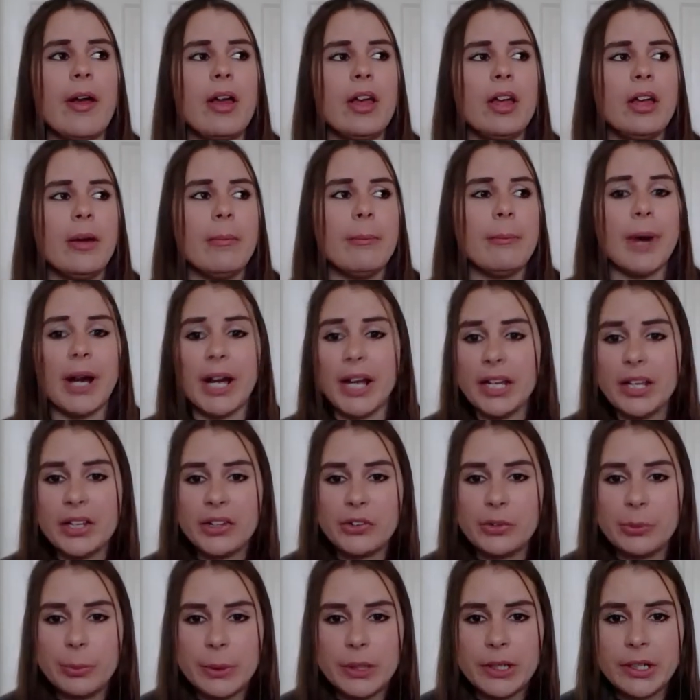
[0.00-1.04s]
my
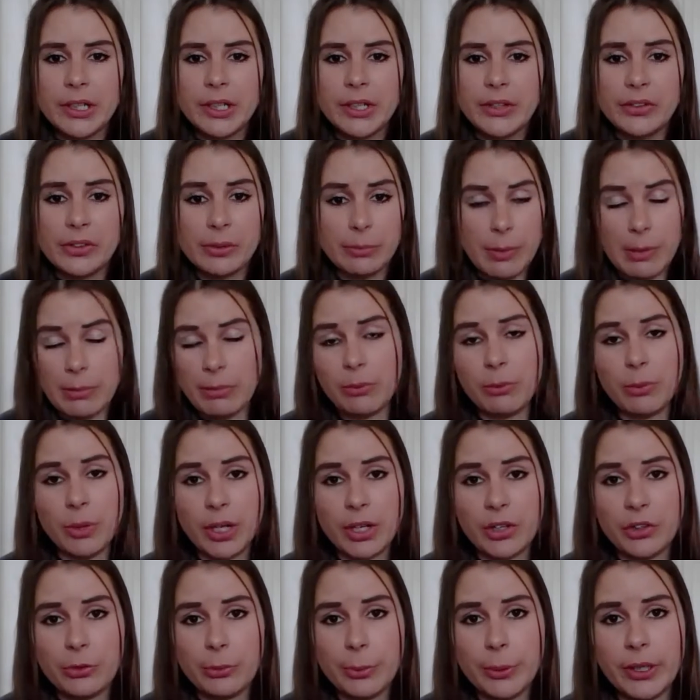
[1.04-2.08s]
experience, and maybe my
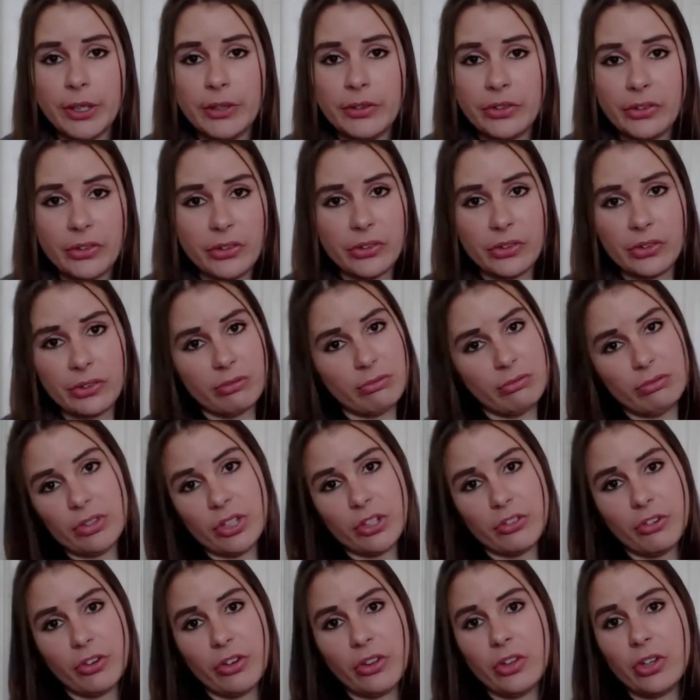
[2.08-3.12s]
experience is
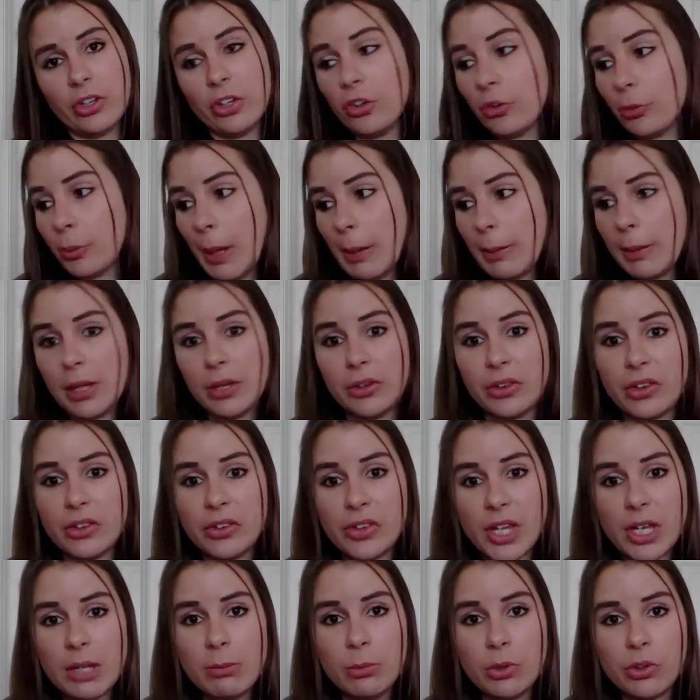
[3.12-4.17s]
different than yours, maybe it's the
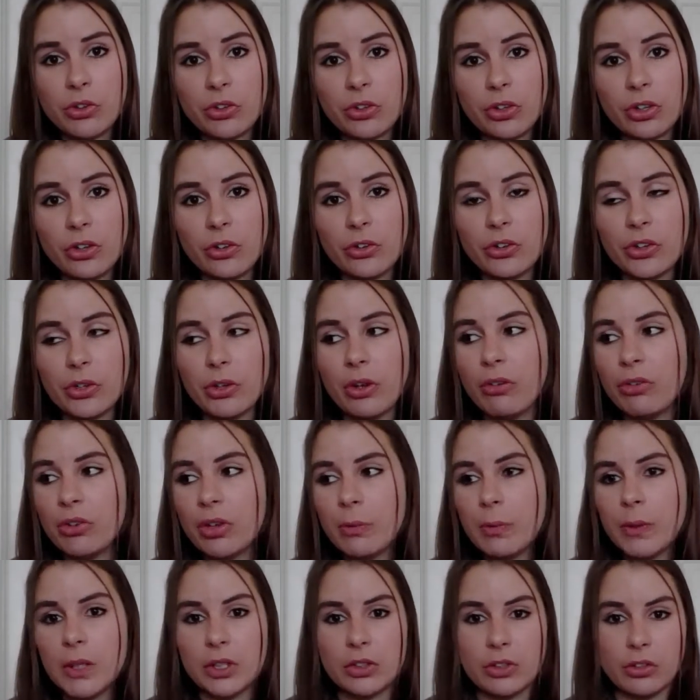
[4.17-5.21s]
same as yours, you have
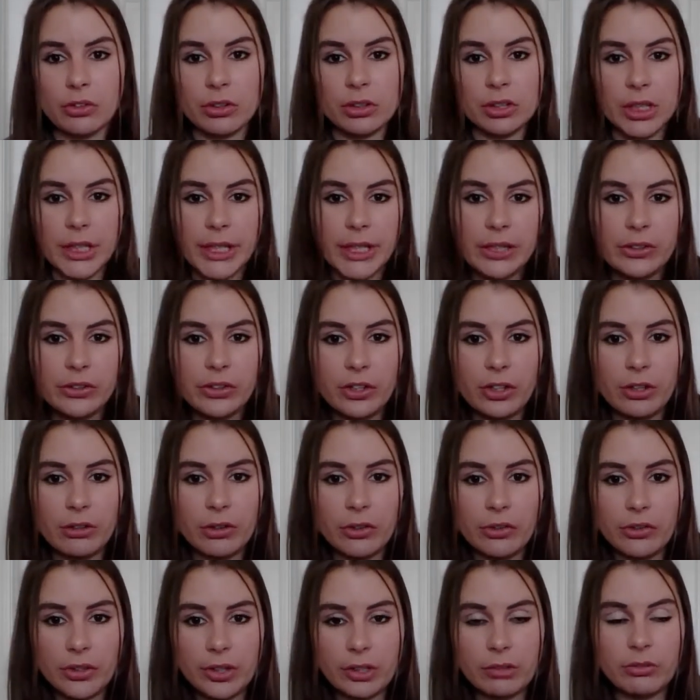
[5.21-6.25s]
something to relate to
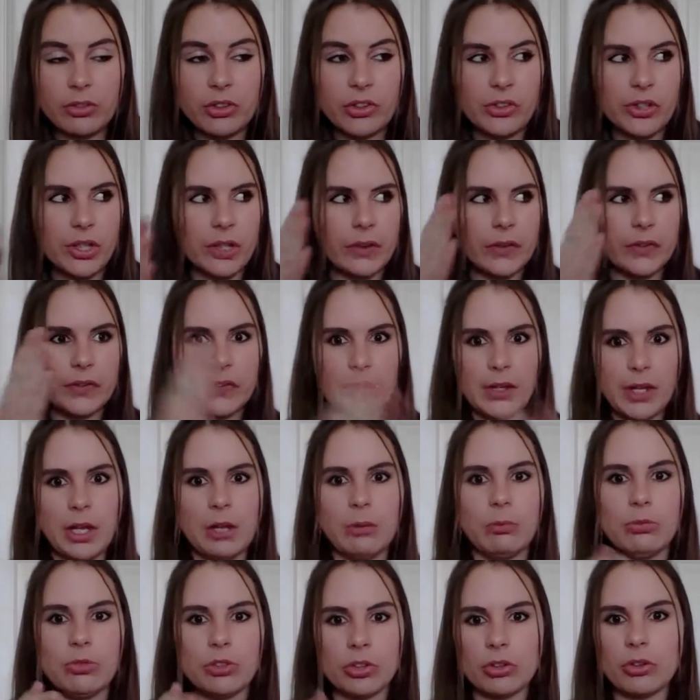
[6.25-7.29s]
instead of just seeing the same
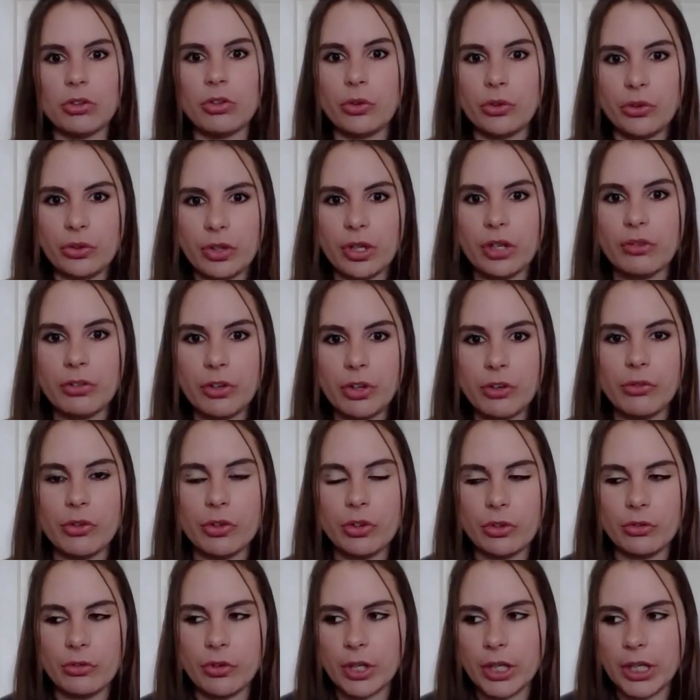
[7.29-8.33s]
general stuff over and
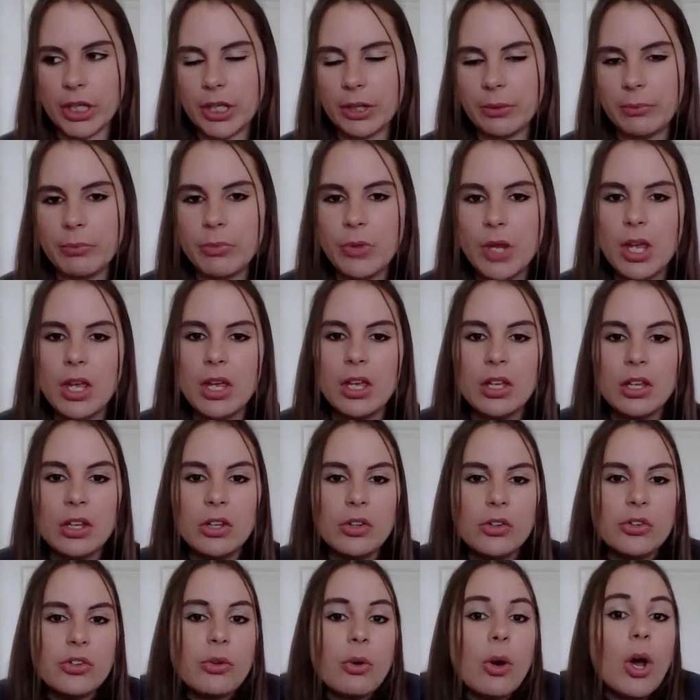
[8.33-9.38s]
over again.
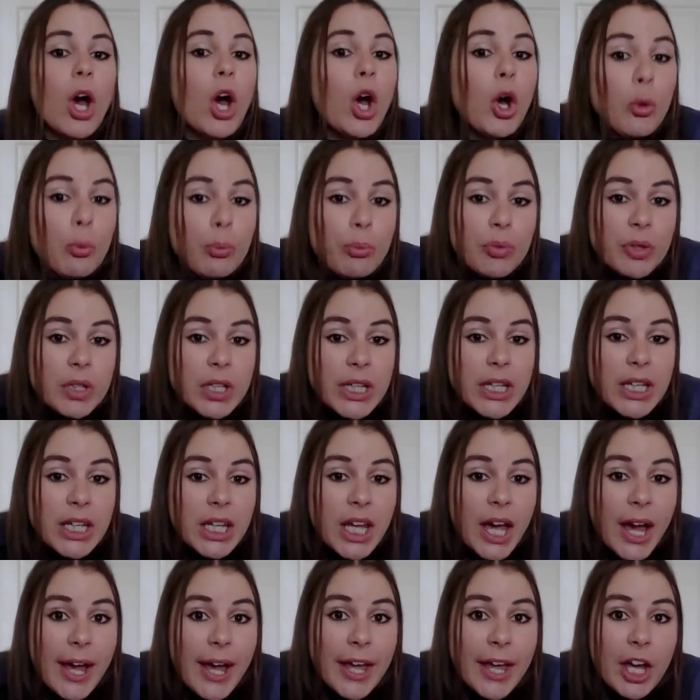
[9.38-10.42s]
So hopefully
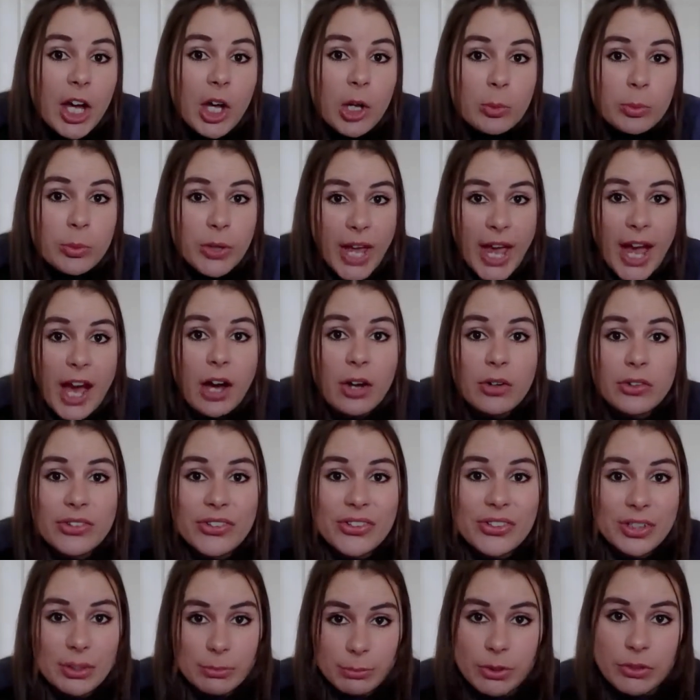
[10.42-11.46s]
I helped out
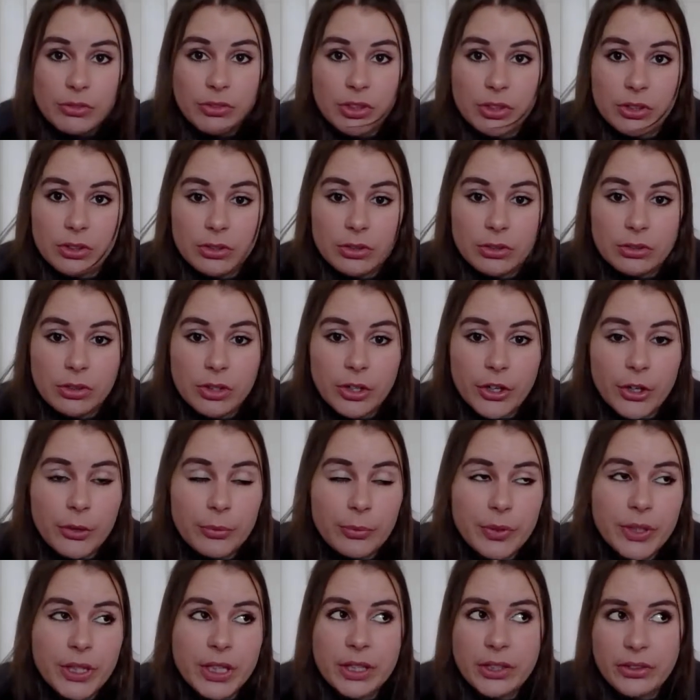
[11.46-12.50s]
some of you, or
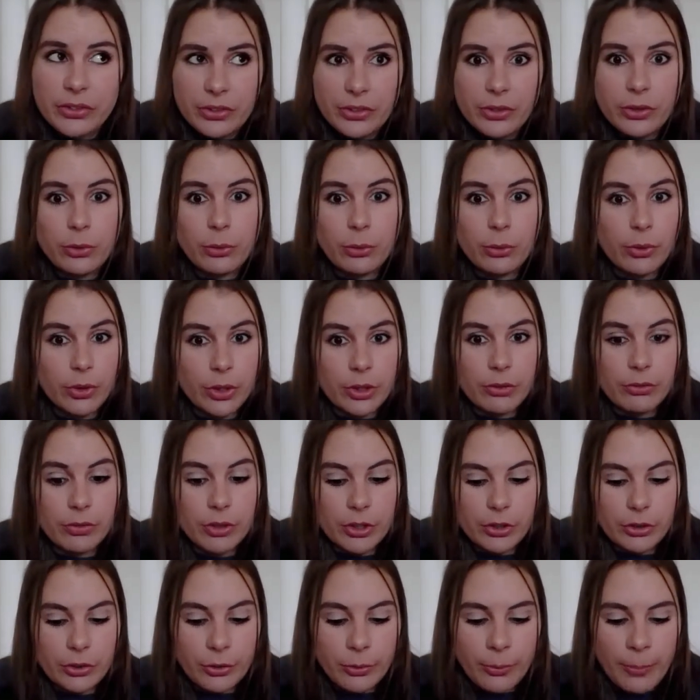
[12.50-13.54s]
hopefully at least one of
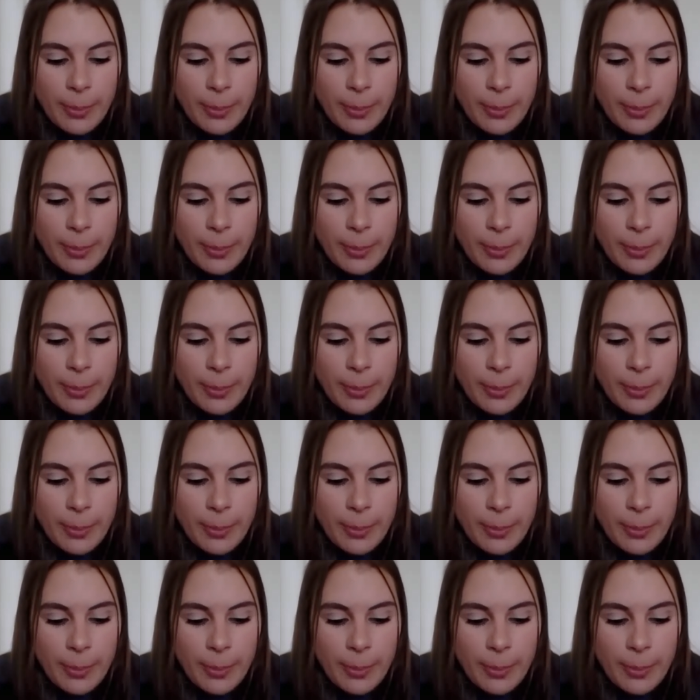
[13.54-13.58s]
you.